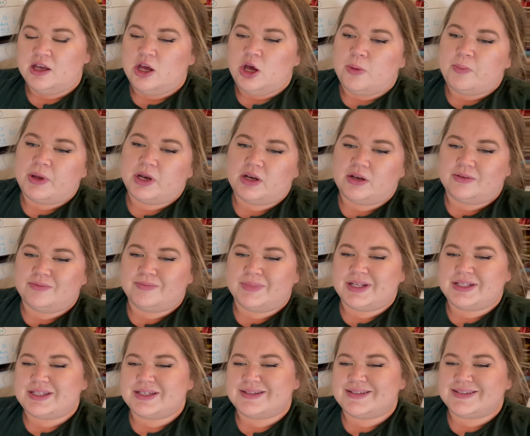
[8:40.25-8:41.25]
but it
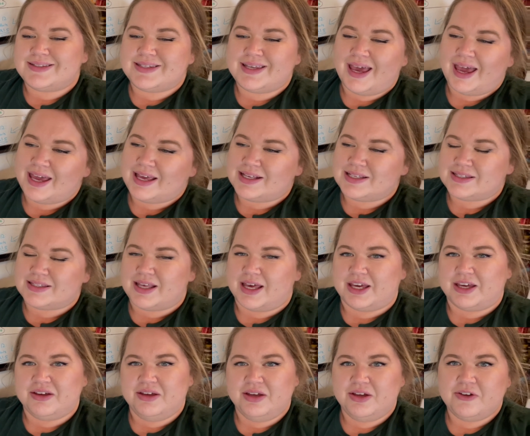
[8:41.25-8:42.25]
didn't taste
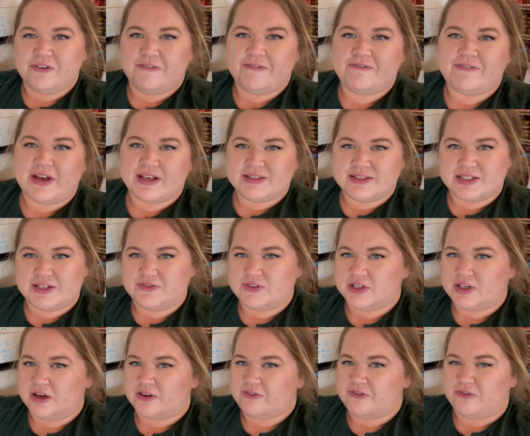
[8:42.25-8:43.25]
like festive
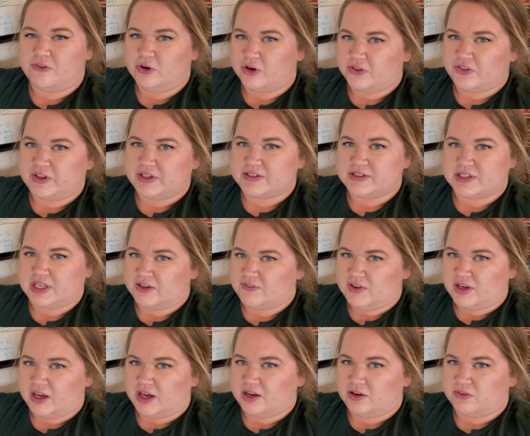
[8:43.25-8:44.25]
enough for
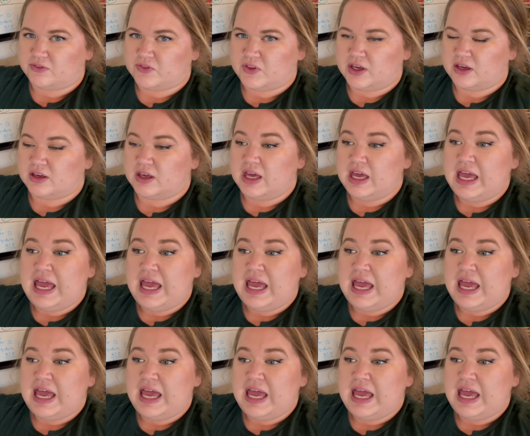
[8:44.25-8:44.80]
Thanksgiving, I don't think.